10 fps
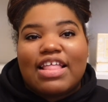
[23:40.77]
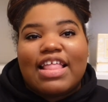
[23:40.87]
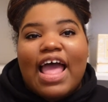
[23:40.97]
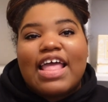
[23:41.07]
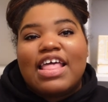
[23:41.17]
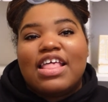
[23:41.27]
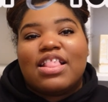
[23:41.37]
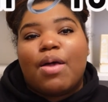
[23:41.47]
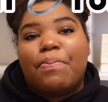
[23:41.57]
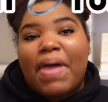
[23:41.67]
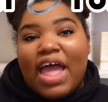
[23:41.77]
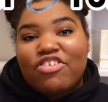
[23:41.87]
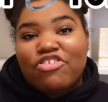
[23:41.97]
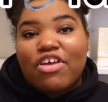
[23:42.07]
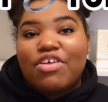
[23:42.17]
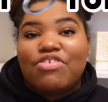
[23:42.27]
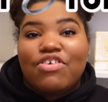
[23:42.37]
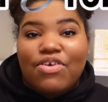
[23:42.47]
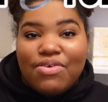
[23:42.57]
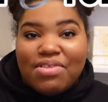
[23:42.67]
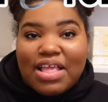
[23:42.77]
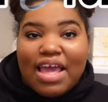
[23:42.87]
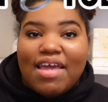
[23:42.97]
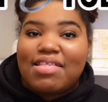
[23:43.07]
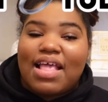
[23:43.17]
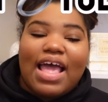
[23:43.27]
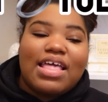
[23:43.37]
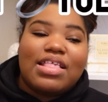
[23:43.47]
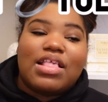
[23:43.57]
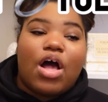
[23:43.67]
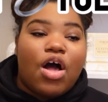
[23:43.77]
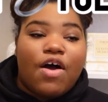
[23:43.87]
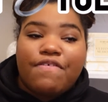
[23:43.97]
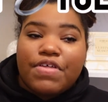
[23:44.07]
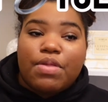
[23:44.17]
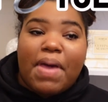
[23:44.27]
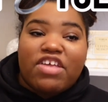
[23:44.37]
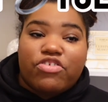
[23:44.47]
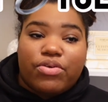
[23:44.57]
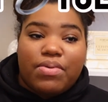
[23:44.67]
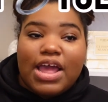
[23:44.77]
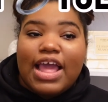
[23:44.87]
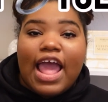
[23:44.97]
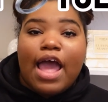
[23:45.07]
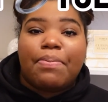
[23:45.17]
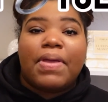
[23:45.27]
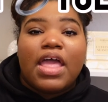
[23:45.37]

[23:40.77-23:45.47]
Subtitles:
That is Batch Tuesdays. That is all for the Bachelor recap.